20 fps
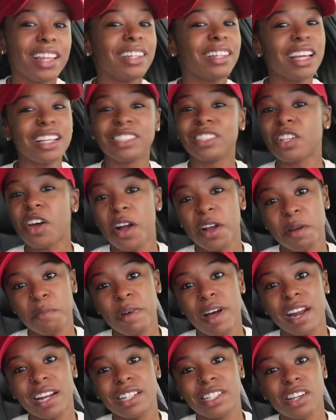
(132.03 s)
Let's talk
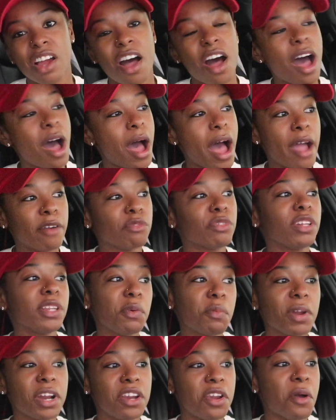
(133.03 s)
about it, y'all. I really
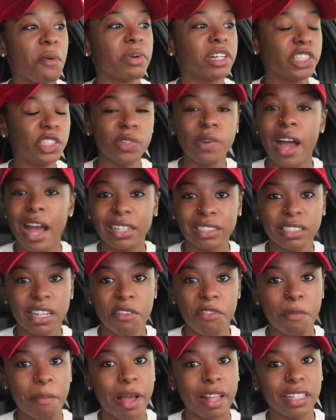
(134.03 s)
want to know what you guys
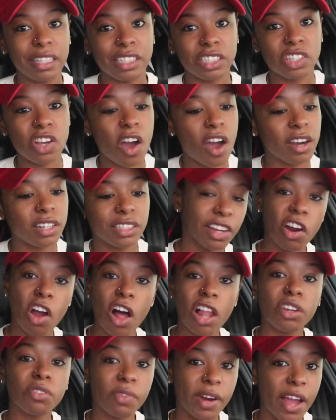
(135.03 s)
love about these cars. They're
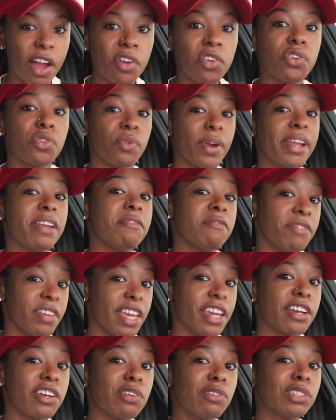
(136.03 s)
all around great
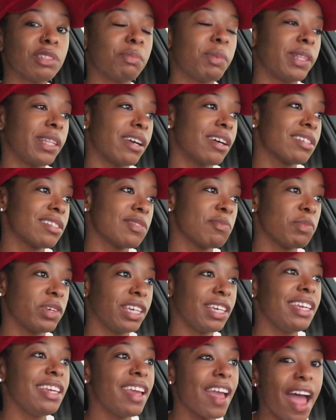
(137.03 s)
vehicles, but there are some
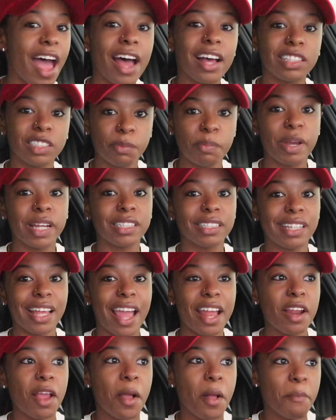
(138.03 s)
key aspects
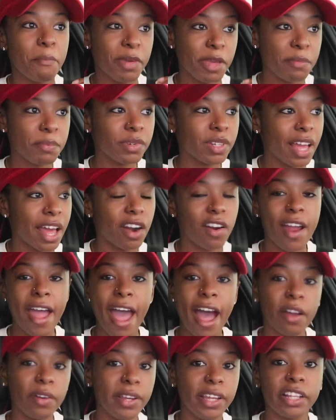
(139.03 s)
that people that are
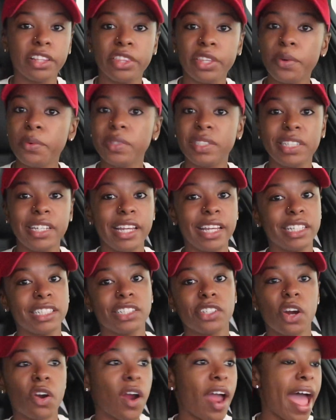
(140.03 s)
Audi
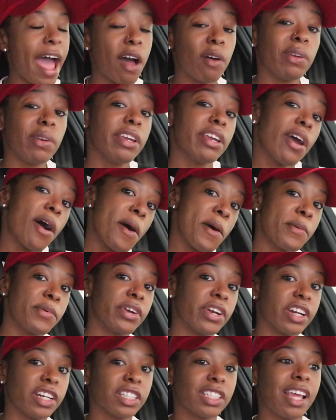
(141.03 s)
enthusiasts or Audi
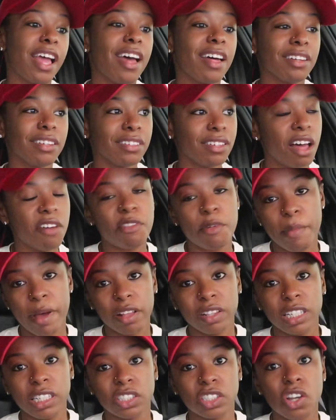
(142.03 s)
owners love
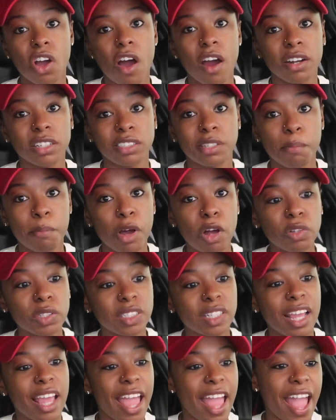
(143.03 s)
about these cars the
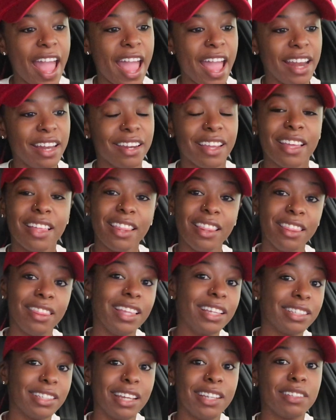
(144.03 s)
most, and
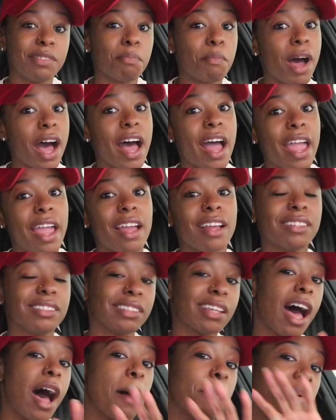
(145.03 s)
this is my
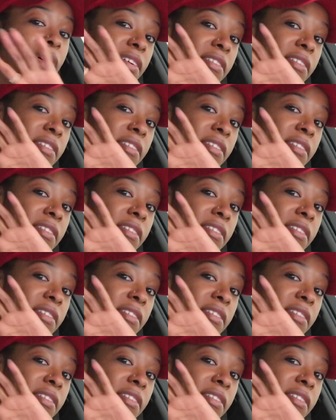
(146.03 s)
top